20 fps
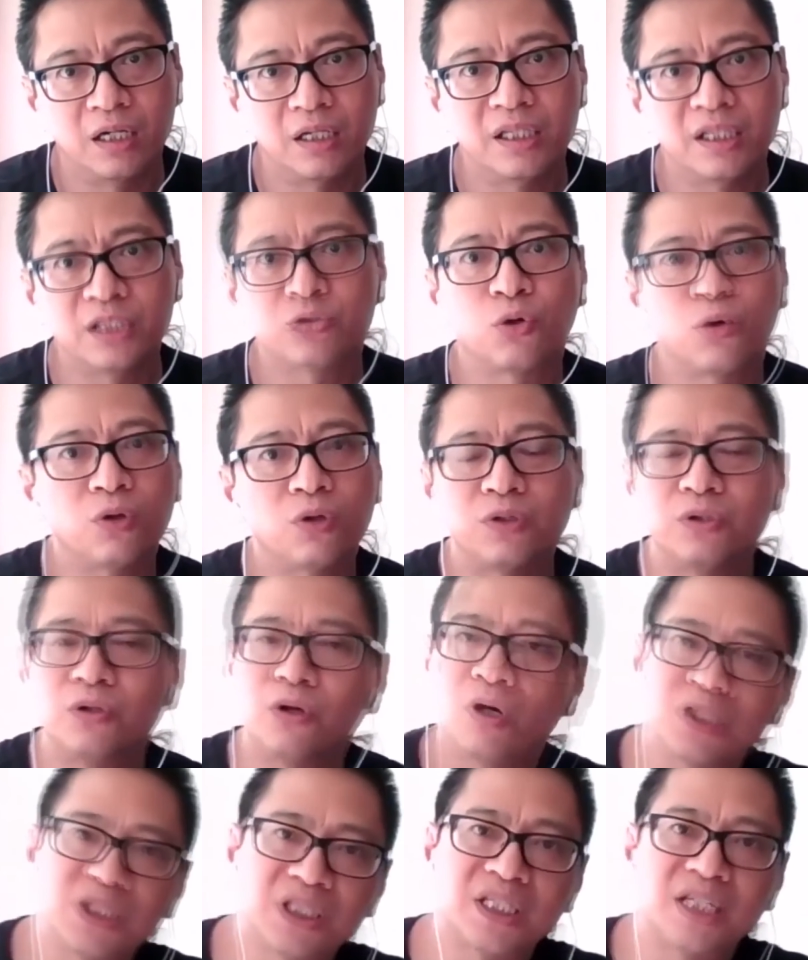This whole
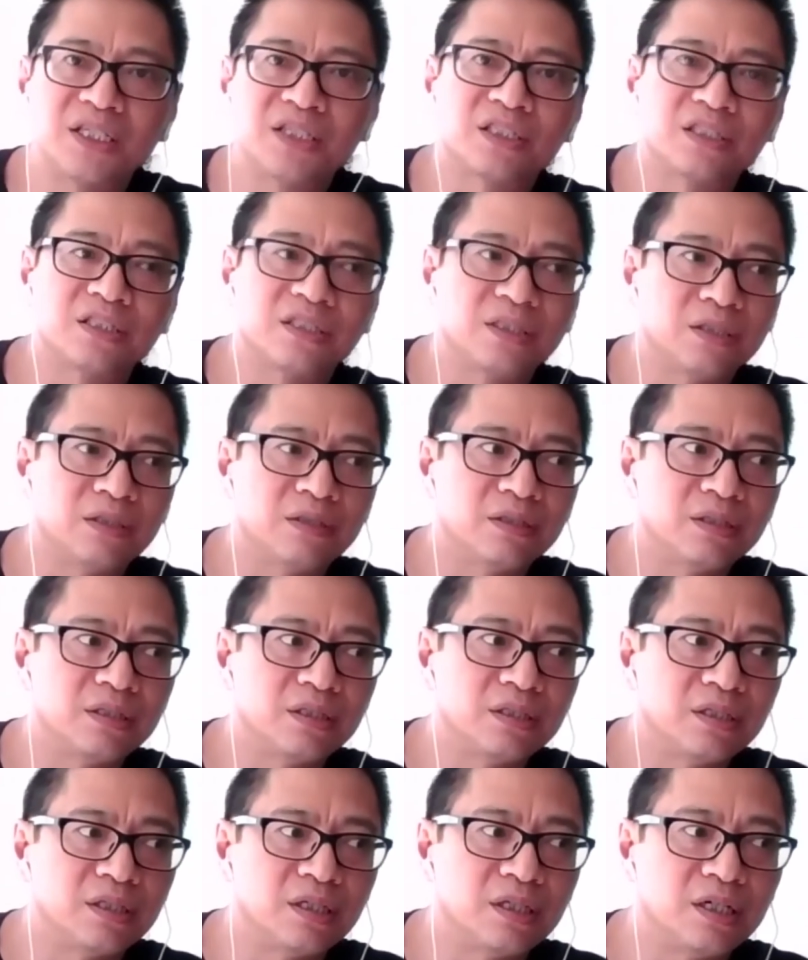nonsense,
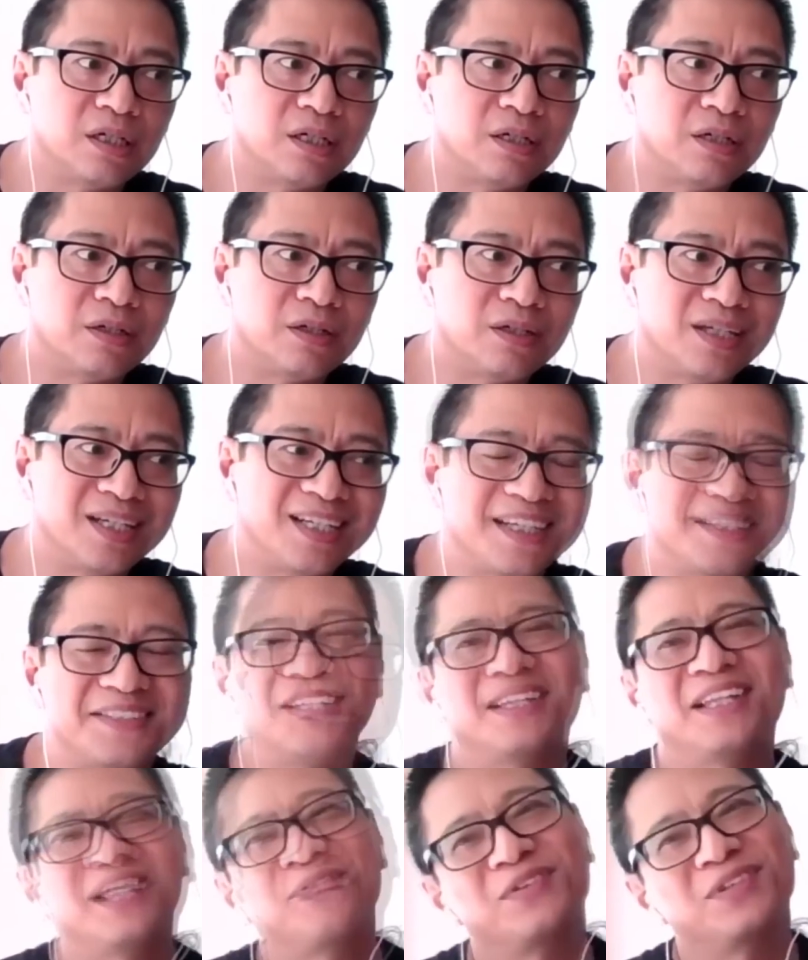and I
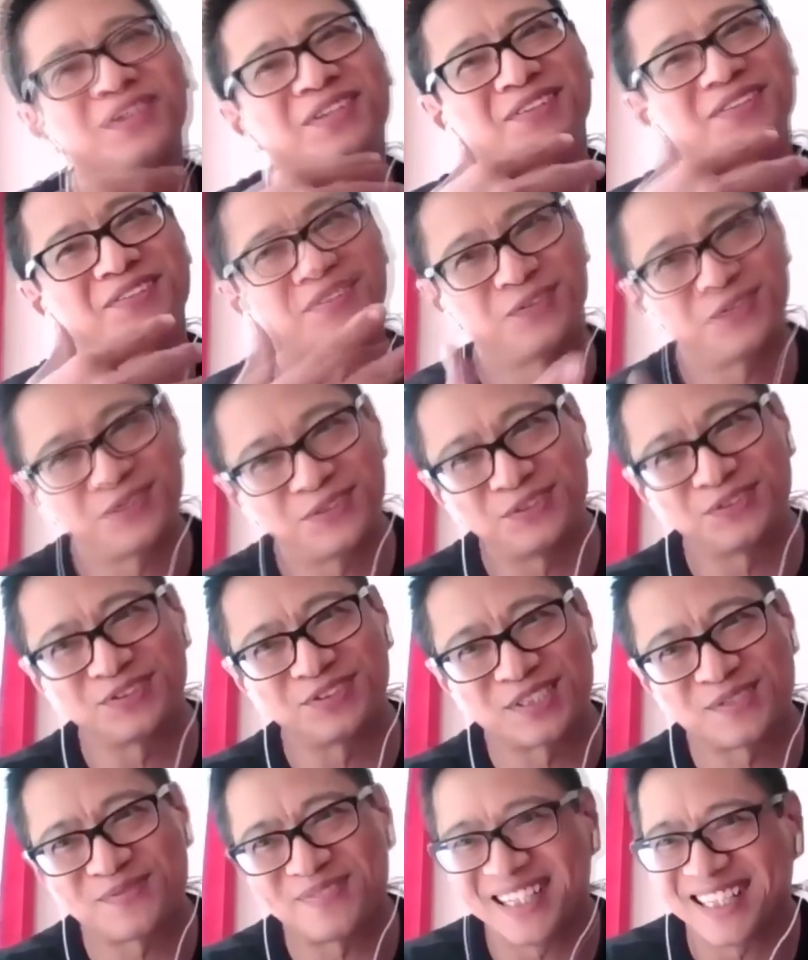say that with all due
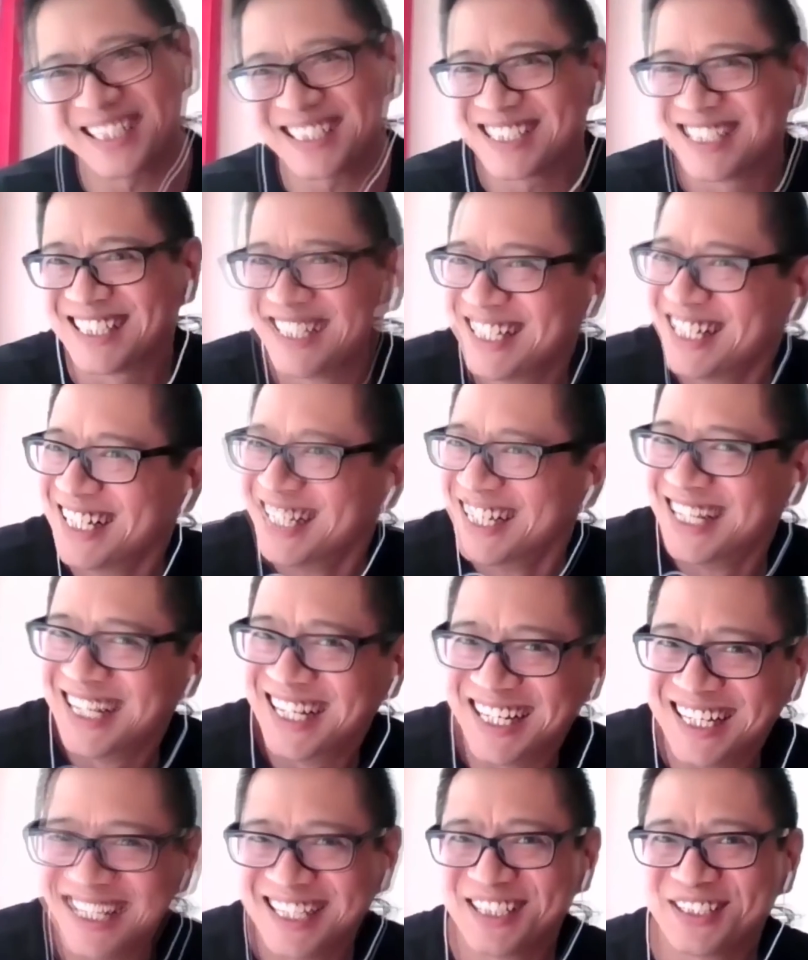respect,
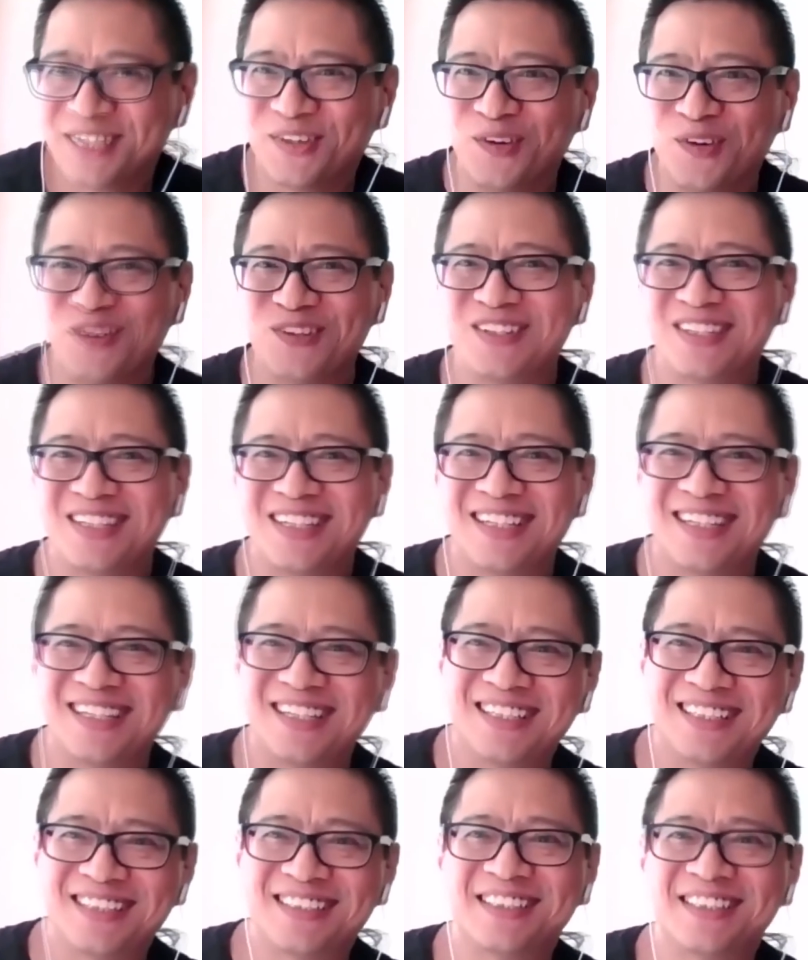this
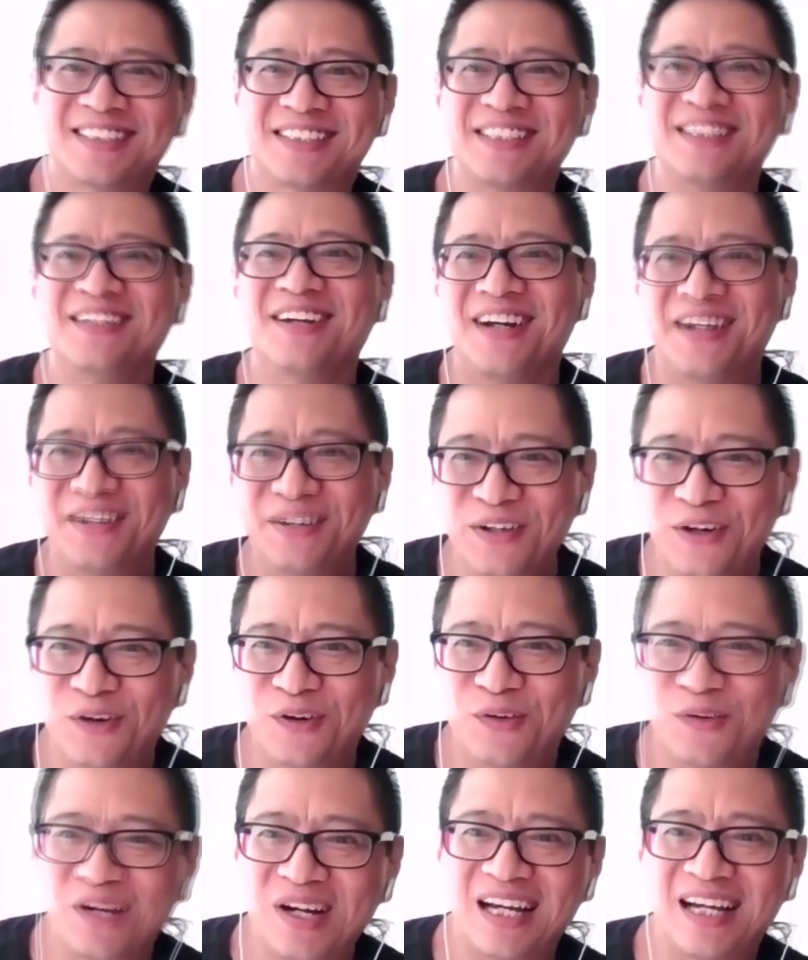whole
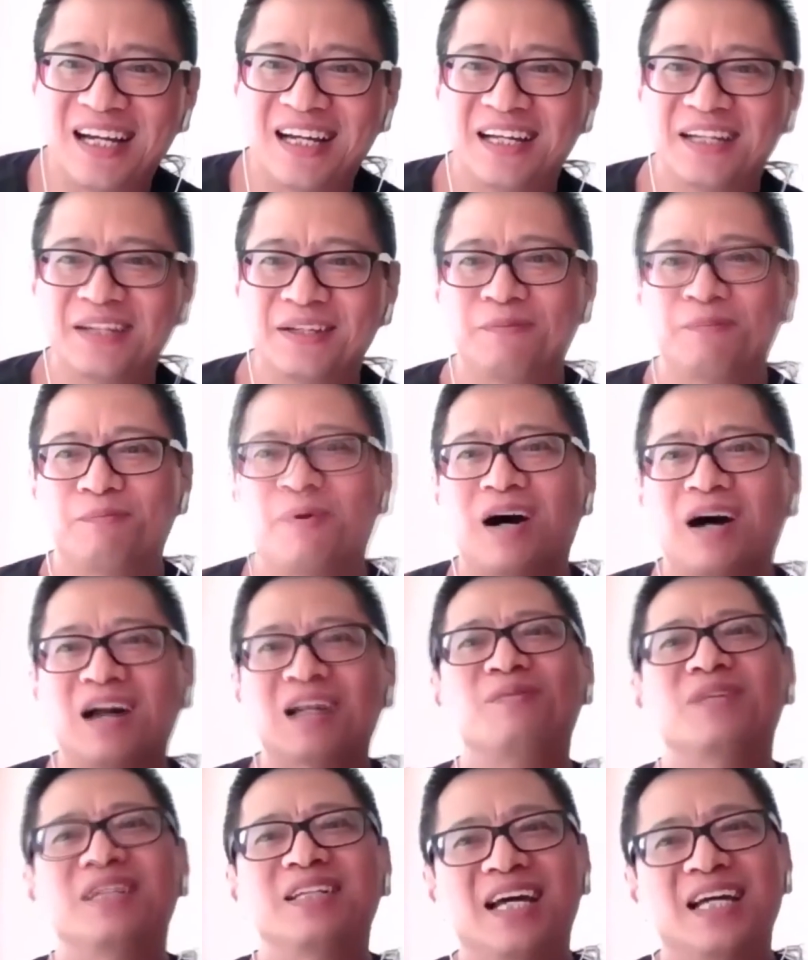scenario where
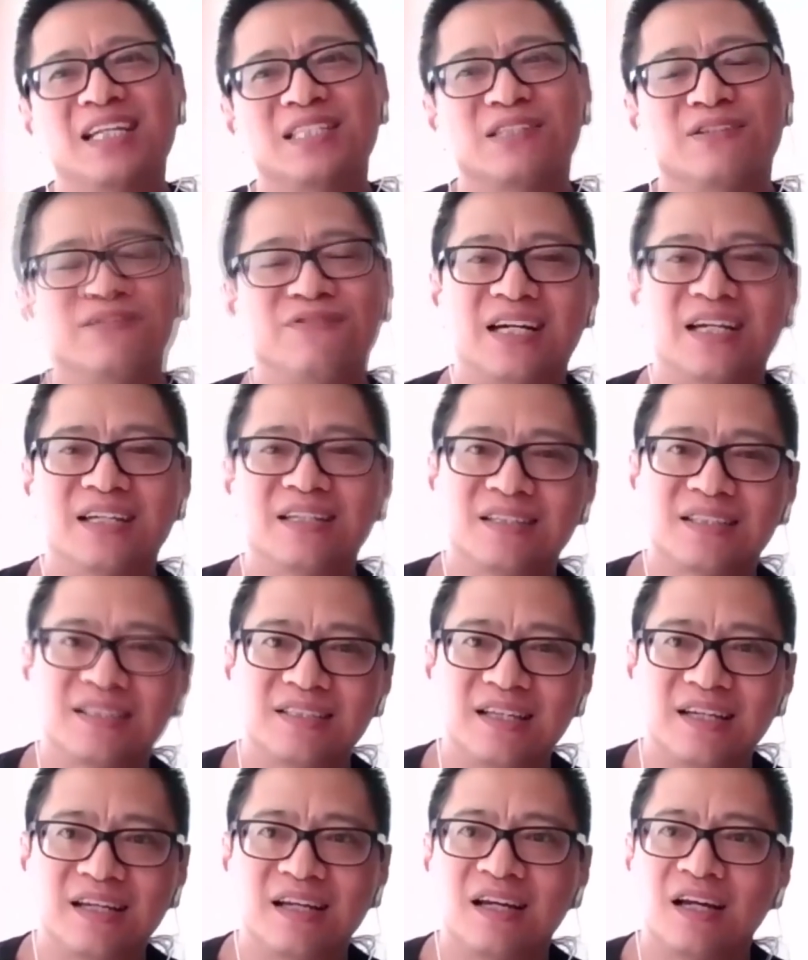Parliament has the final
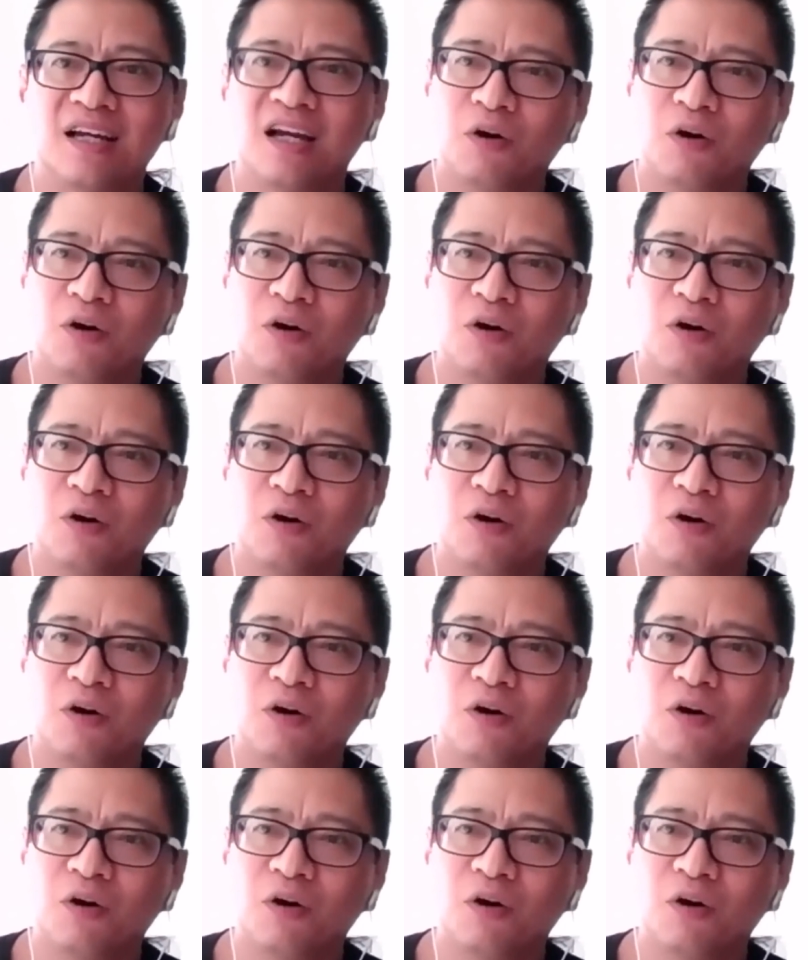say.